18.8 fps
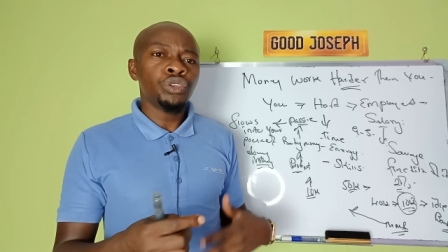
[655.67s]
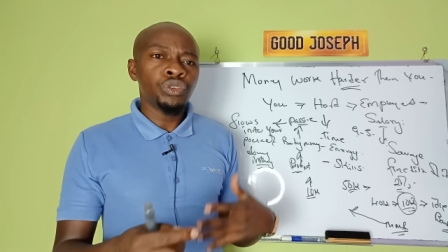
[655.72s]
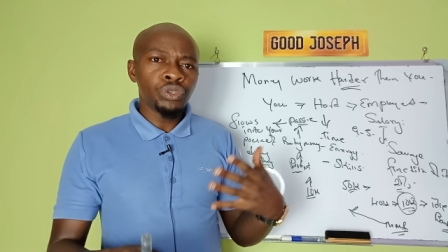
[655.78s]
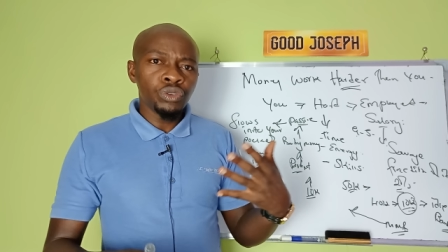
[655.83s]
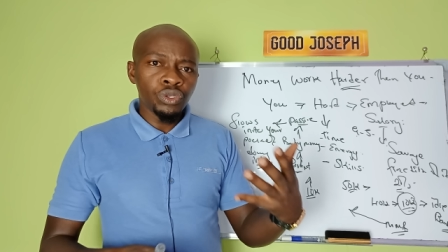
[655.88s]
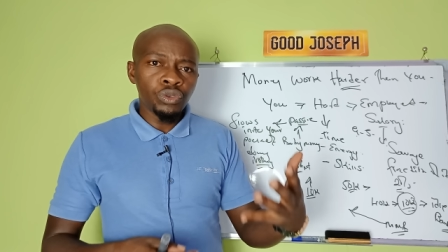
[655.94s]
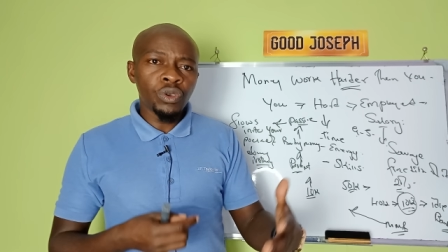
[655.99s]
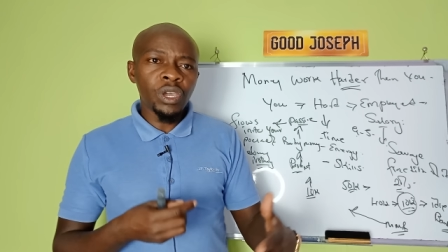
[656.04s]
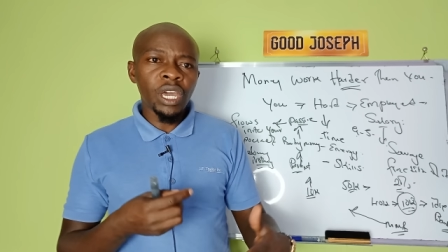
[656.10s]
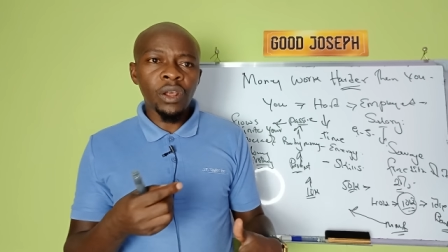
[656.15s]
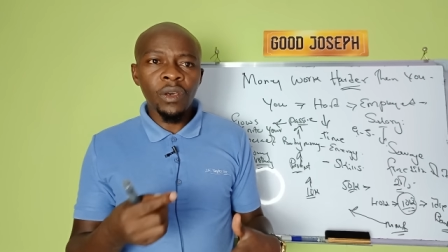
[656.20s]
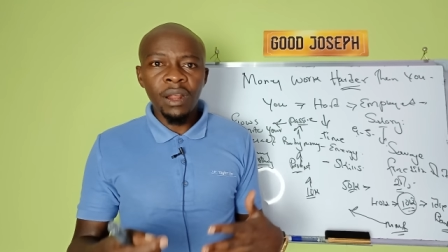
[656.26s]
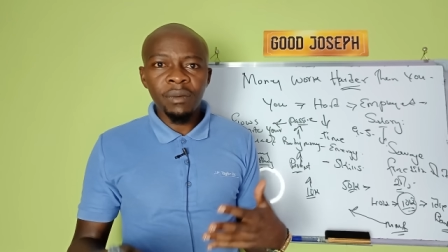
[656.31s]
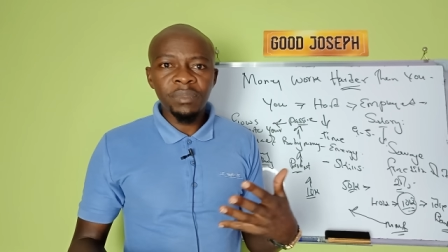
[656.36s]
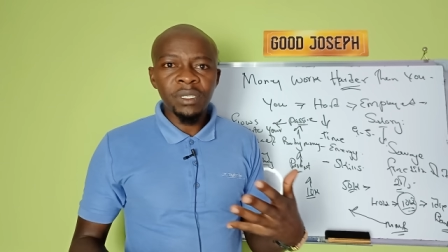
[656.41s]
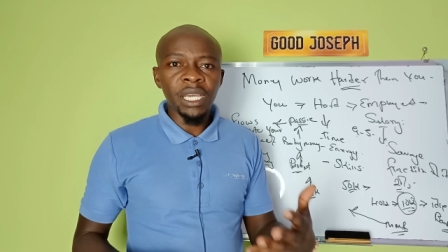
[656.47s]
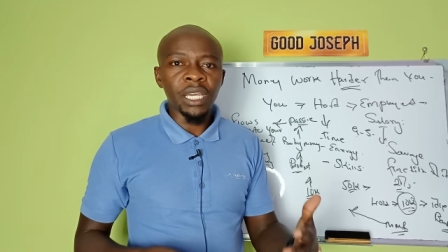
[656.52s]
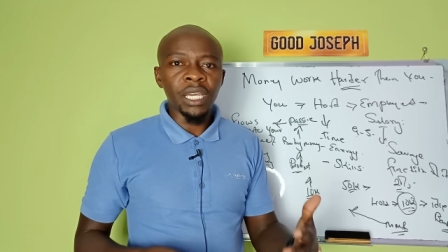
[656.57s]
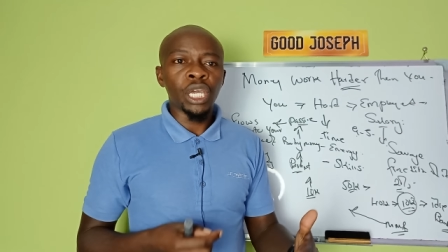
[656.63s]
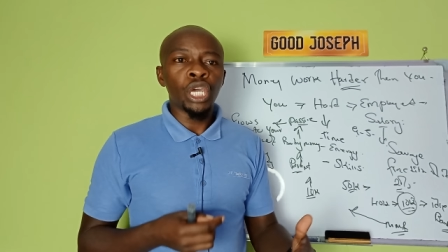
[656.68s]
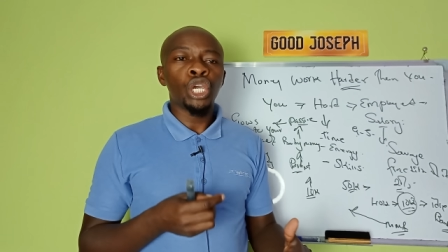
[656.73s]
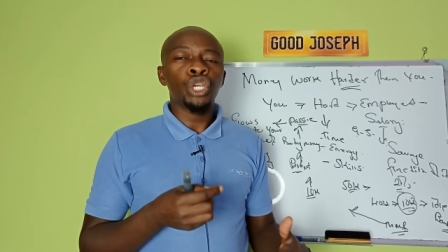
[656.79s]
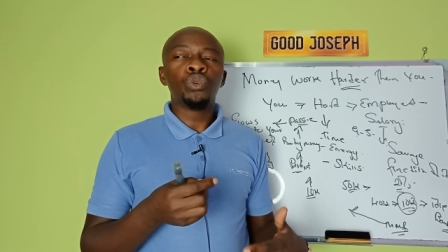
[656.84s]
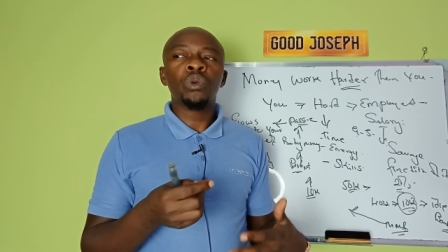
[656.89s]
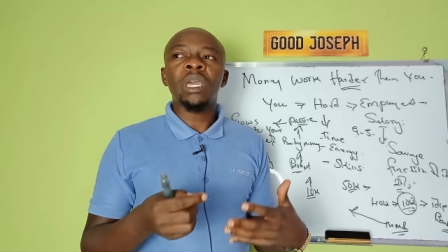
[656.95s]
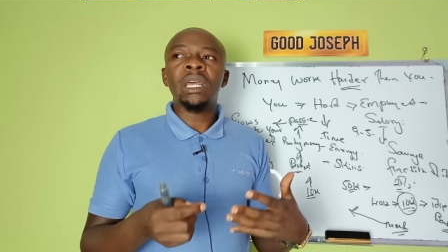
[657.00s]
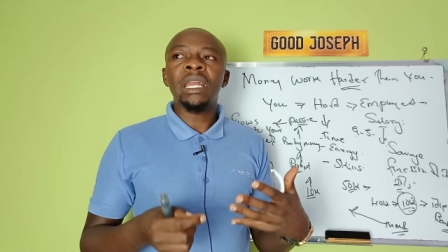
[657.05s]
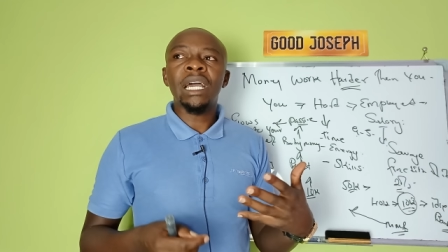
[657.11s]
You get what I'm saying?
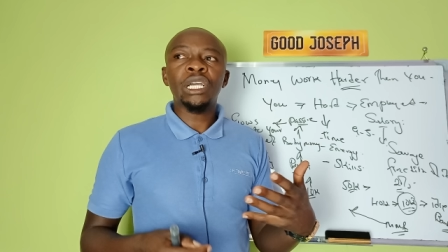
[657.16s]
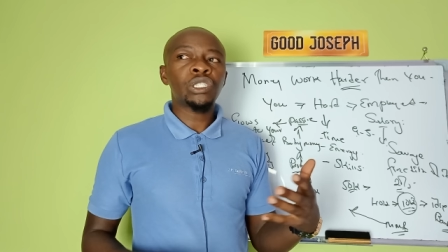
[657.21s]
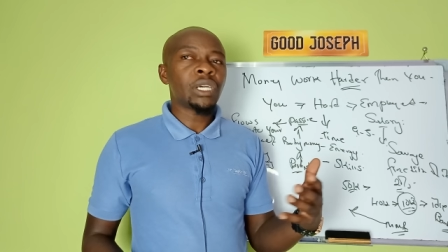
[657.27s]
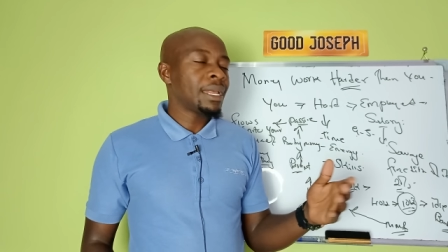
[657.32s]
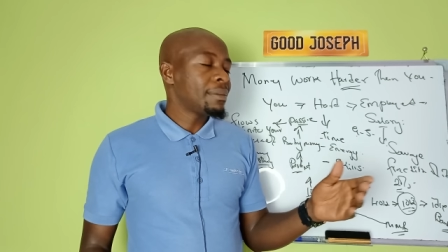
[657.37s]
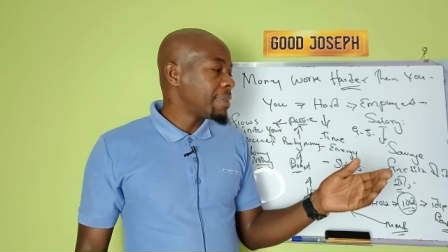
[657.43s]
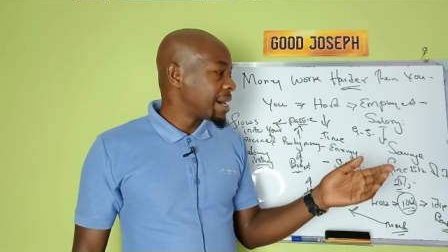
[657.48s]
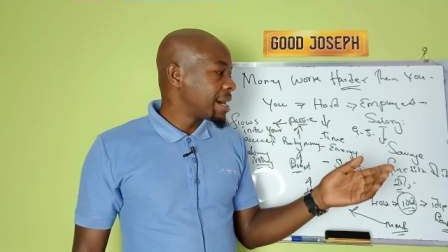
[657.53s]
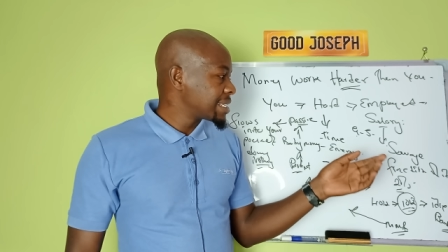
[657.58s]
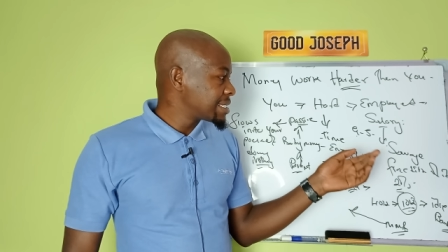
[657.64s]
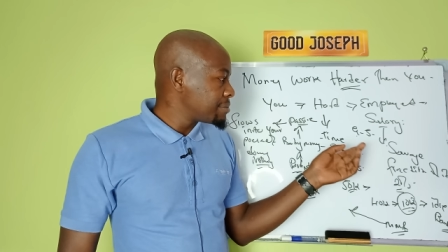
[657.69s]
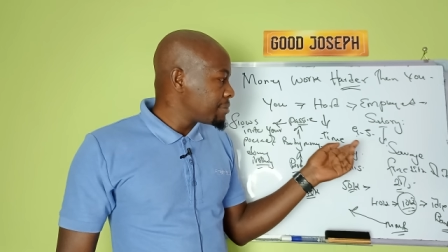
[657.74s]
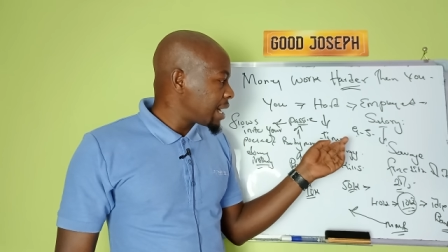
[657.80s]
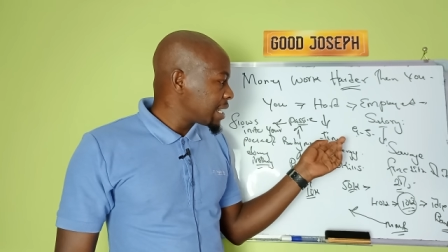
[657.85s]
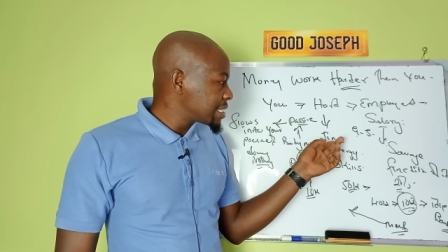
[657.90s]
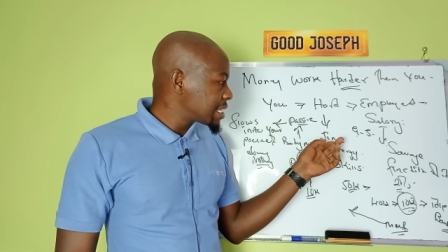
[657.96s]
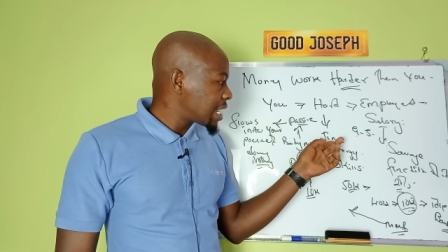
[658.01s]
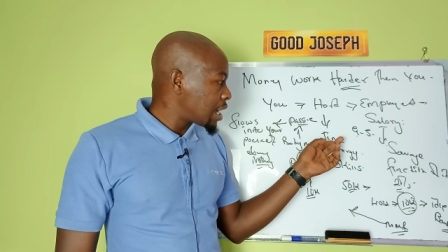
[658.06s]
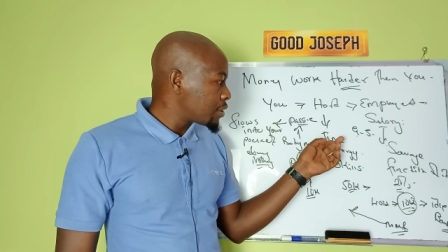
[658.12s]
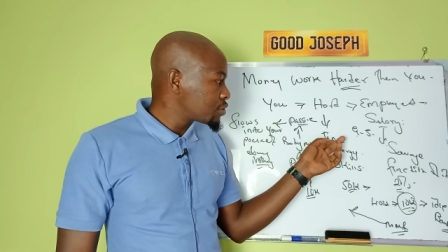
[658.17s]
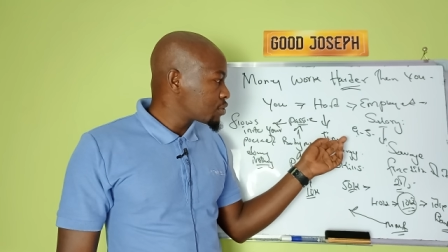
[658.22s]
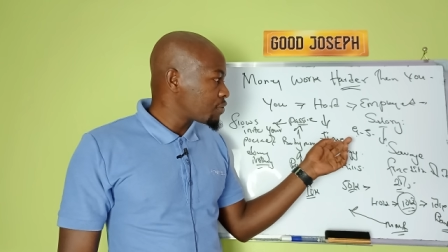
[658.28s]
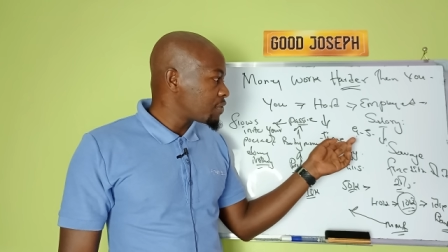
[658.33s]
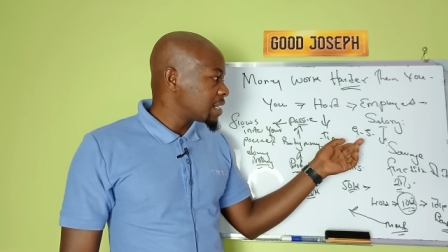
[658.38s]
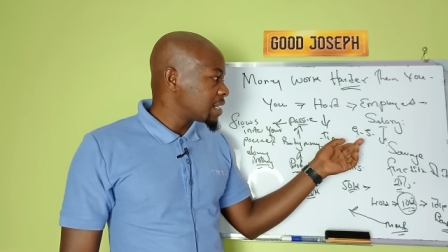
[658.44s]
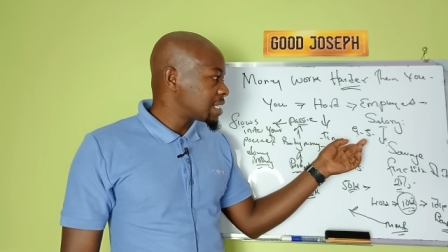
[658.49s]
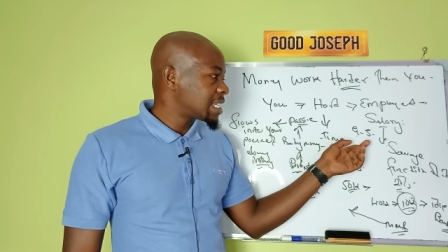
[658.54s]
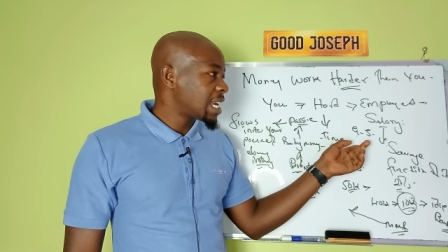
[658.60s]
You can actually maximize out
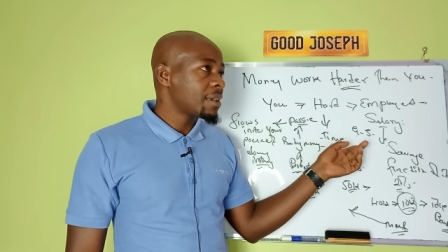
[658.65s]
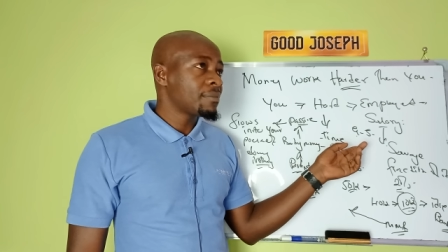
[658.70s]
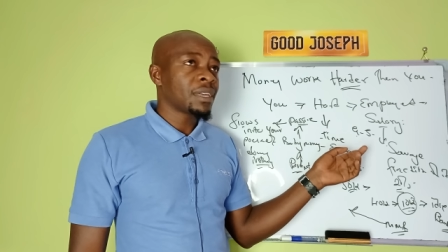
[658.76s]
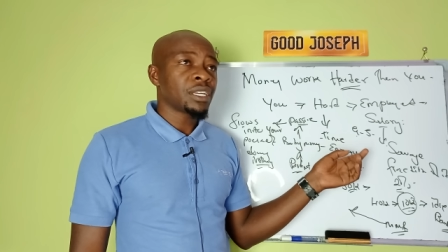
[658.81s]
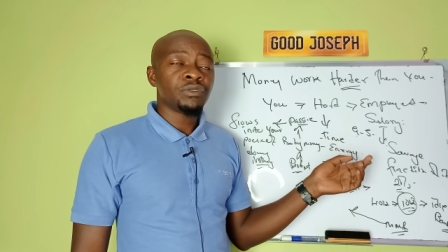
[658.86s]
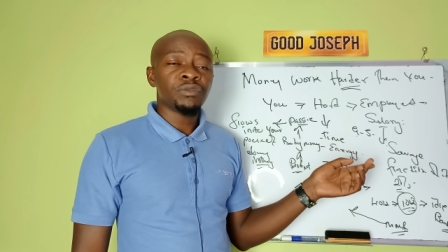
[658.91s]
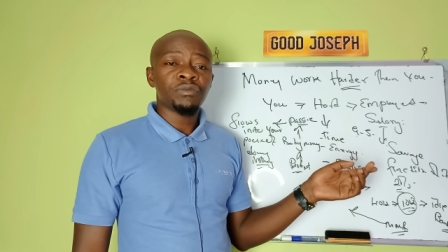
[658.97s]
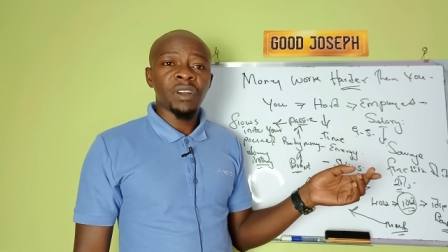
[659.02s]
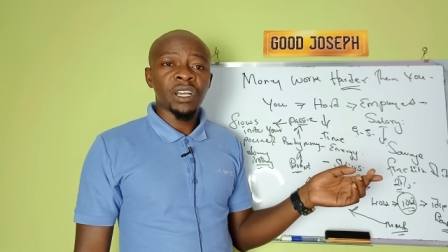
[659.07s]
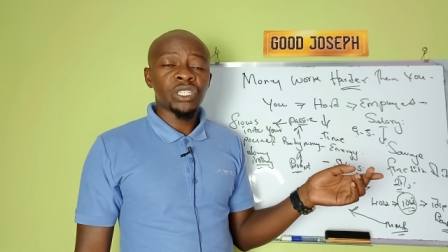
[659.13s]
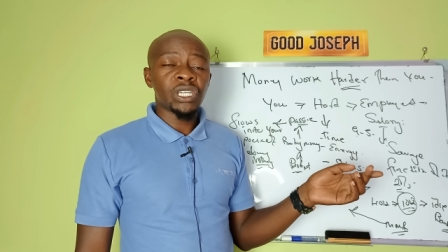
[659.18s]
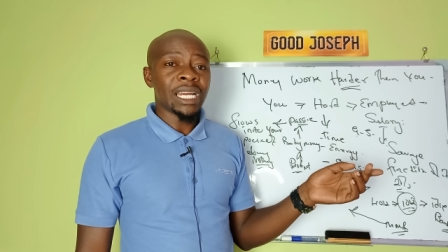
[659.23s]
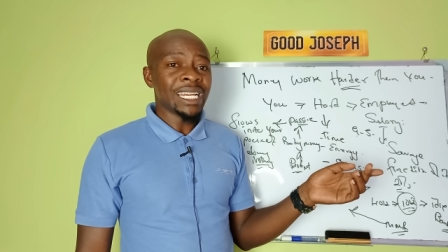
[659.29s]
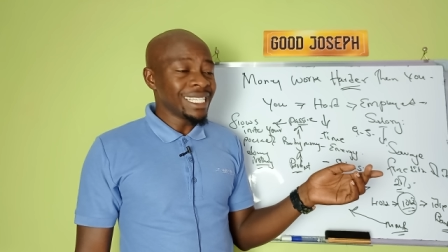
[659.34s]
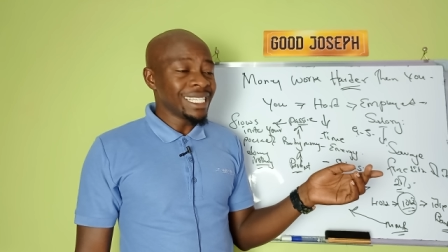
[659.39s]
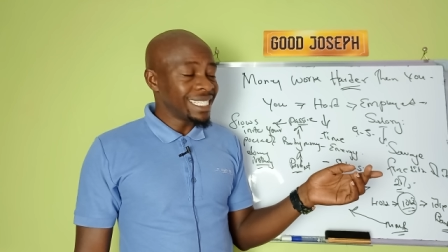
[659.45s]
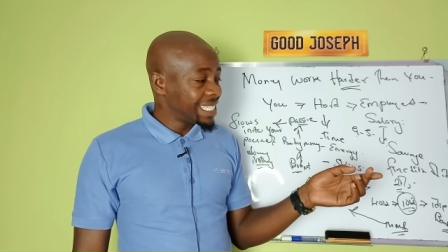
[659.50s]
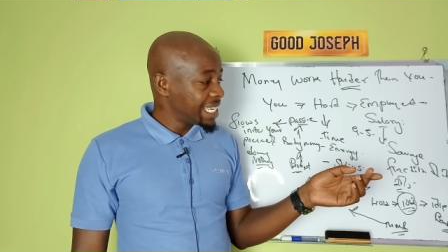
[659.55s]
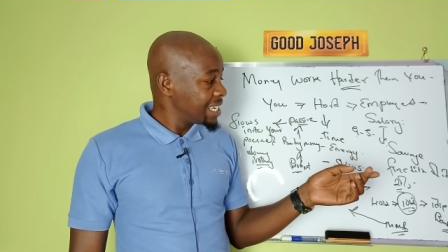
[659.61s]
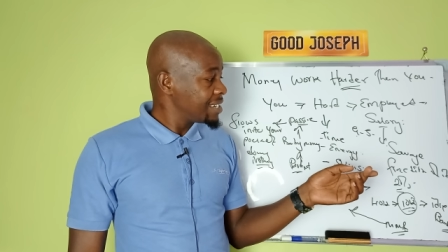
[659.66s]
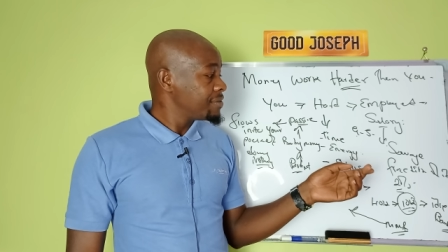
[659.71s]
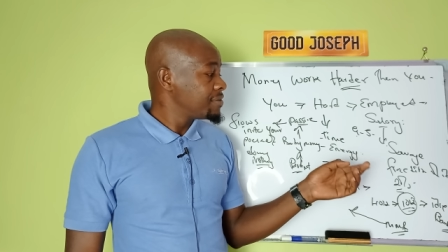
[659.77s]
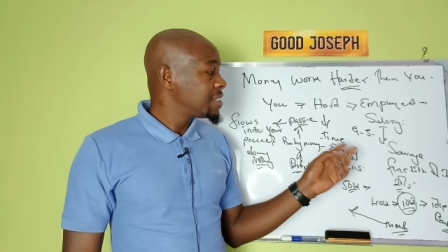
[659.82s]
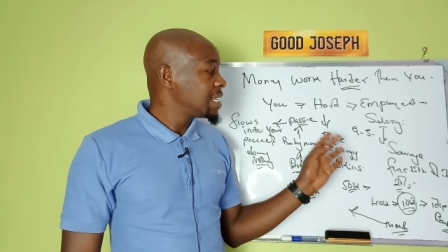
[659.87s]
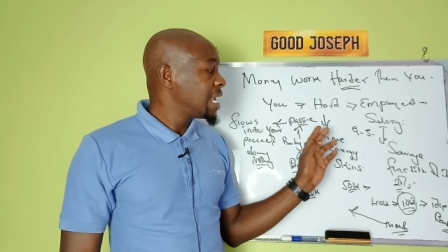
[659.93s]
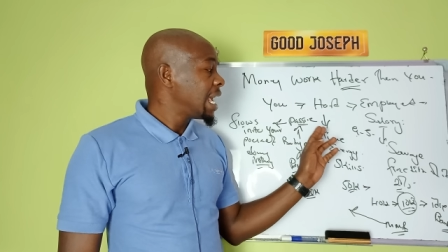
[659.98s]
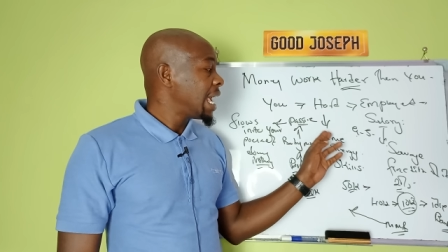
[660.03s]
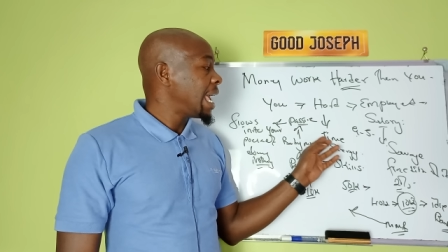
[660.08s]
of the time that you've actually
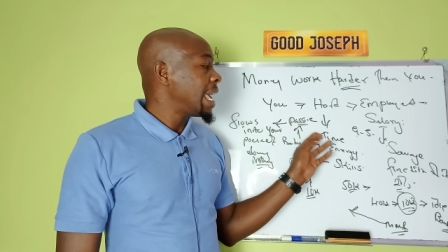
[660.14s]
saved,